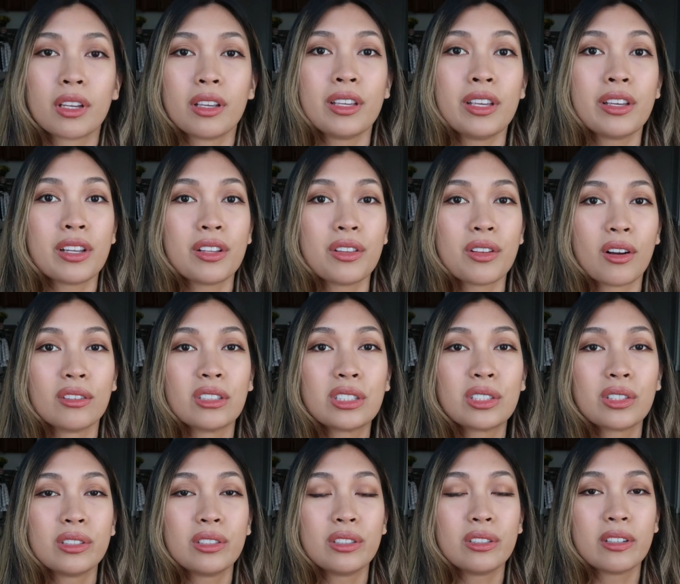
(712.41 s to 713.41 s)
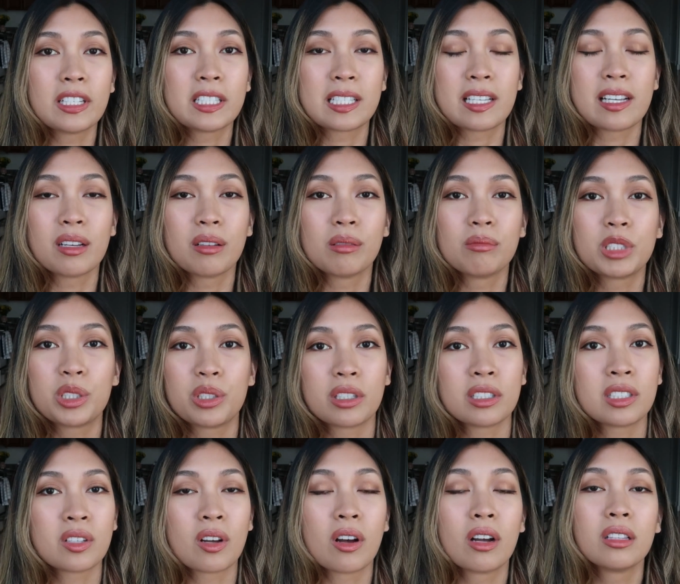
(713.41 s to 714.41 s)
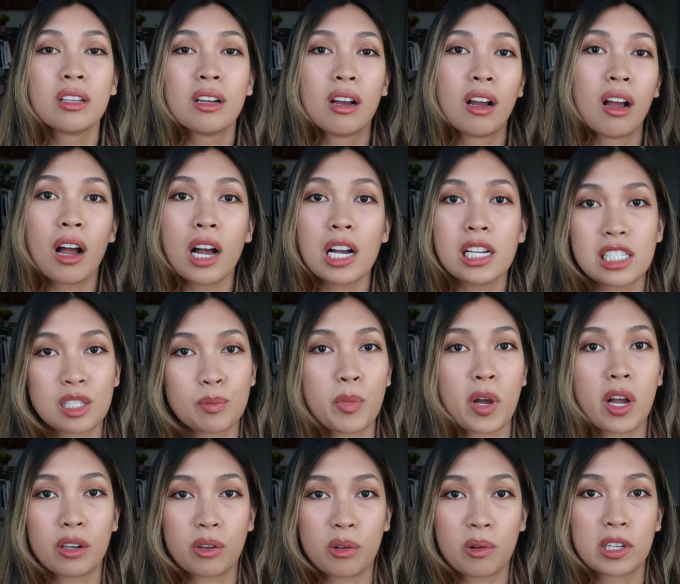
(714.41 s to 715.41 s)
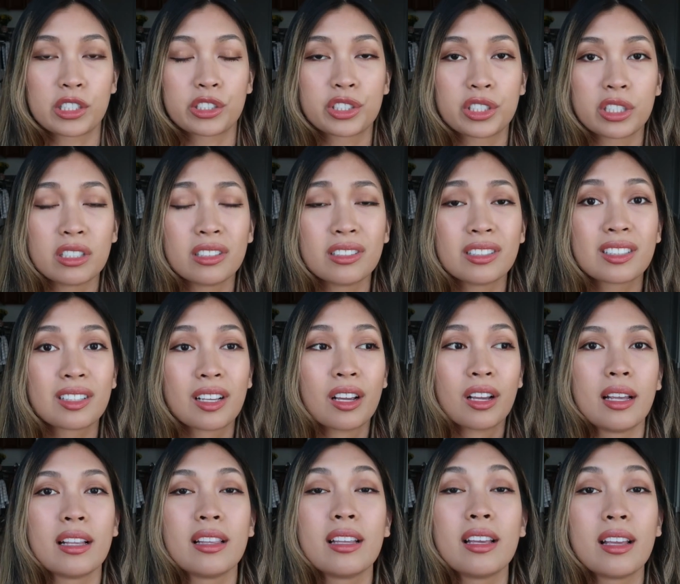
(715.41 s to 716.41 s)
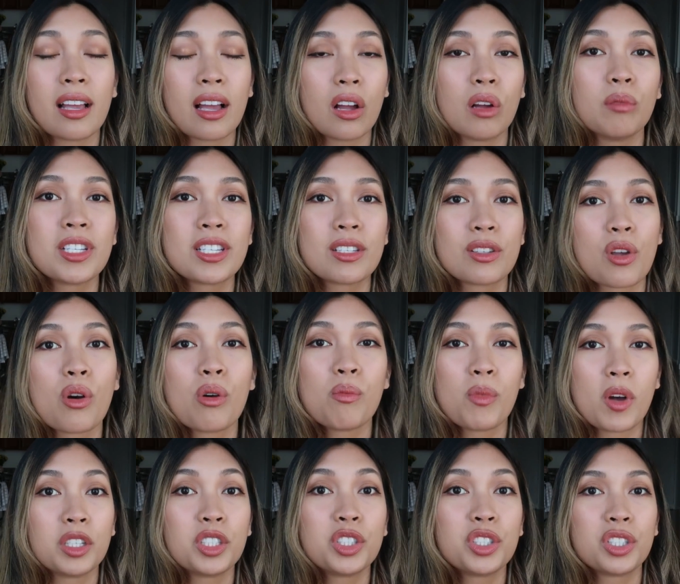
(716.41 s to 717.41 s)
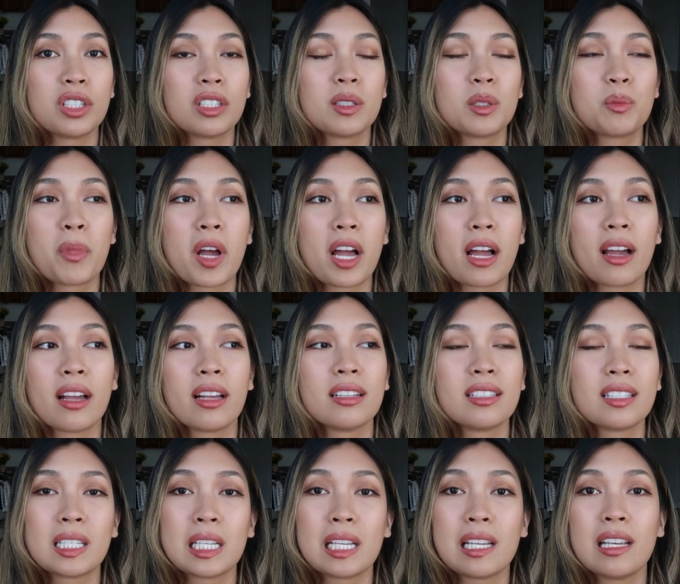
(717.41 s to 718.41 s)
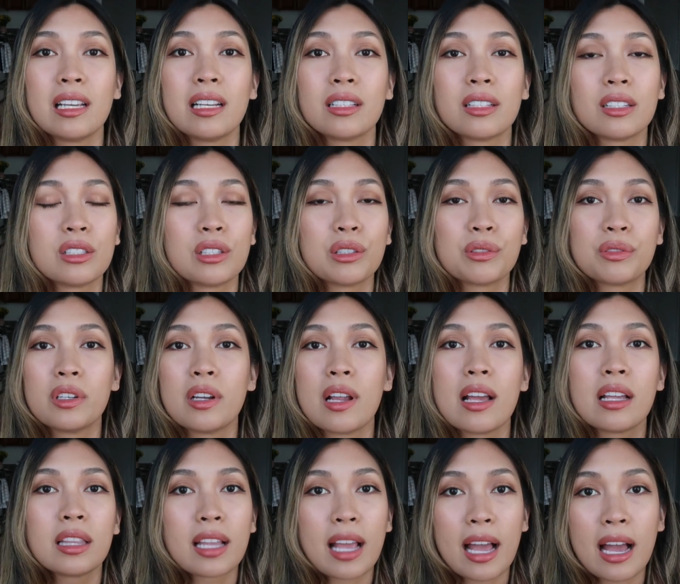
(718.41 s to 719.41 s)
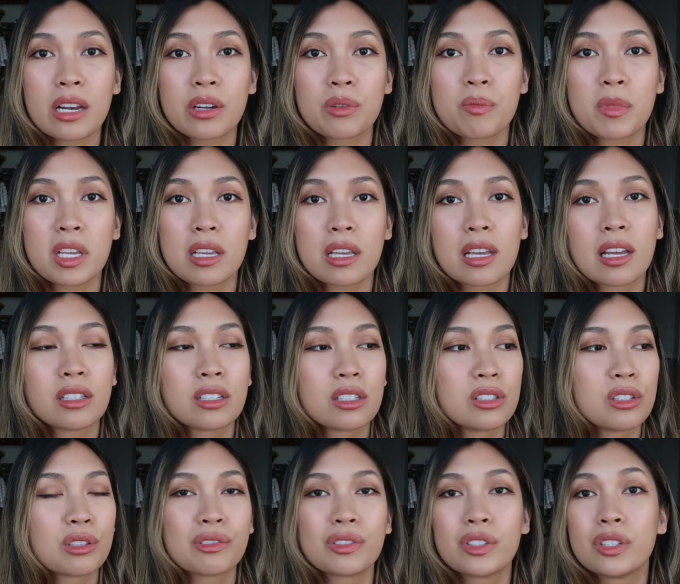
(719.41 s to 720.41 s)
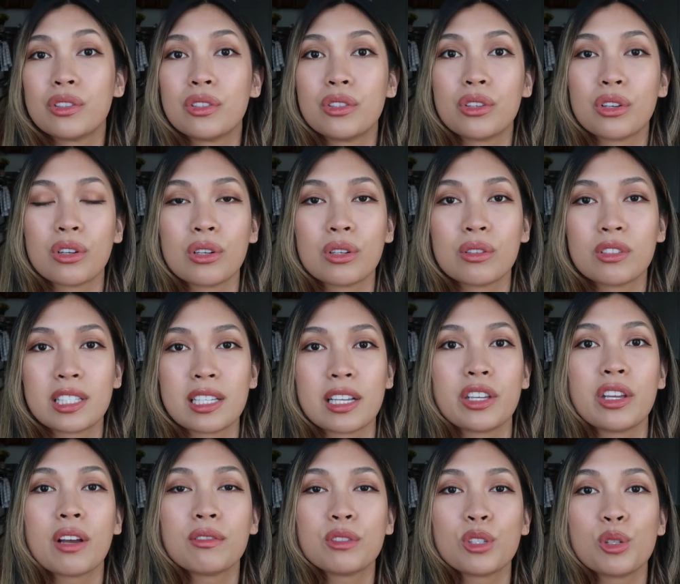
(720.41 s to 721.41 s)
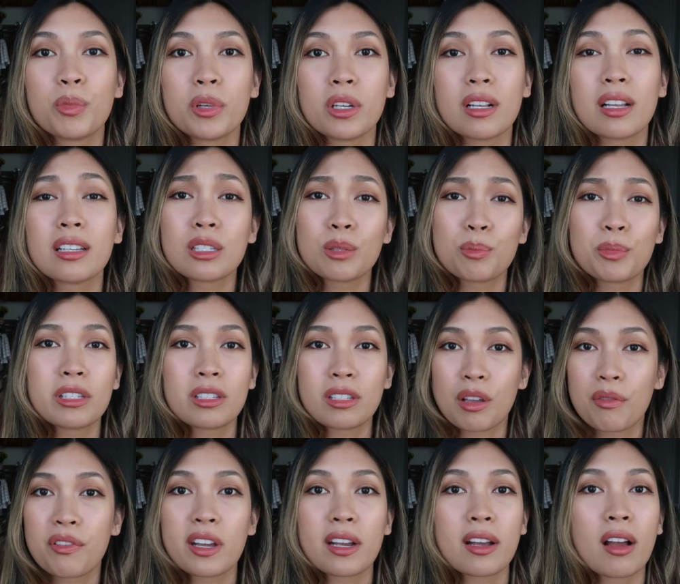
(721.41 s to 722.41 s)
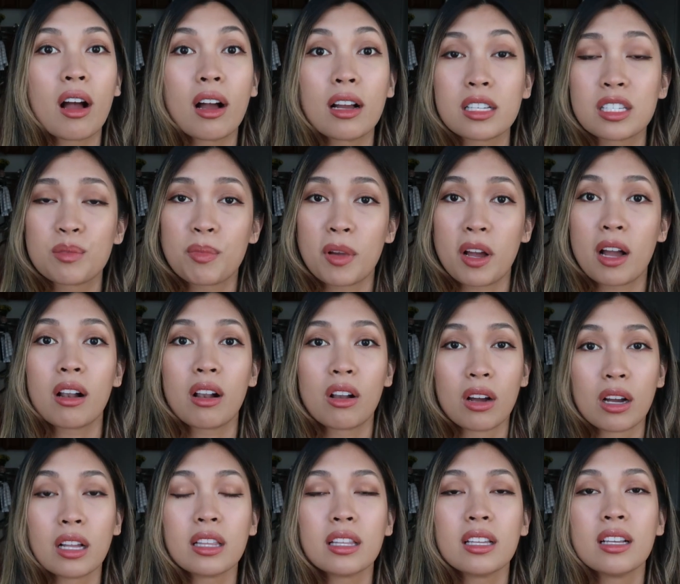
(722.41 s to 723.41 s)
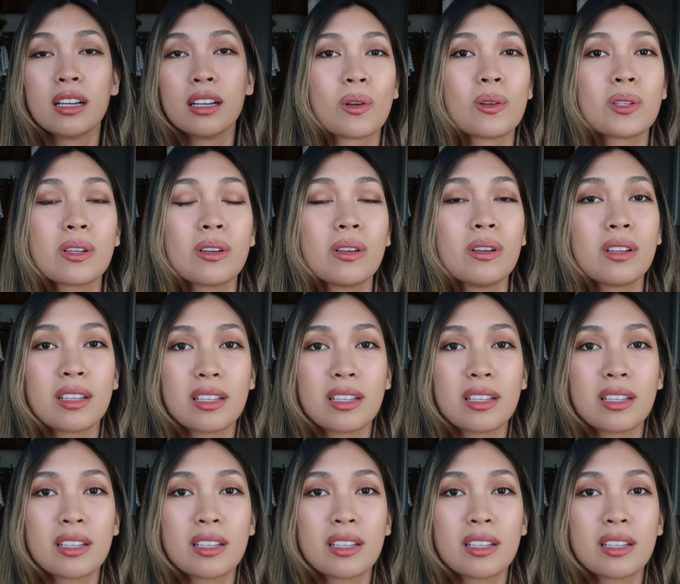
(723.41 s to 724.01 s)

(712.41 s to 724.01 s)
You can also do exams just on hotspot questions, and it helps so much just by seeing the different anatomy and the different nerves that you have to put a specific hotspot on. Those are